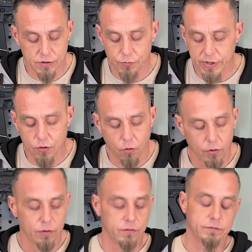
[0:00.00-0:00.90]
The
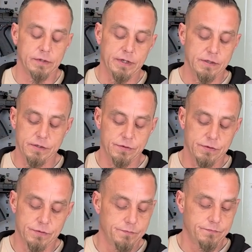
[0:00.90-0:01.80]
recoil
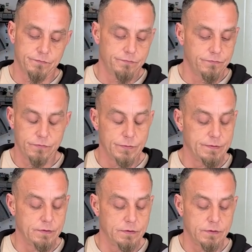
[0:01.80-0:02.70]
is
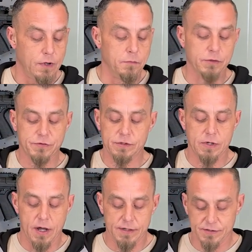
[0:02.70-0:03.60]
almost
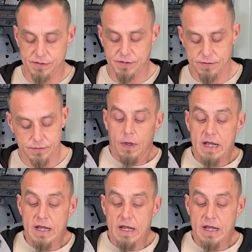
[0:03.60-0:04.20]
non-existent.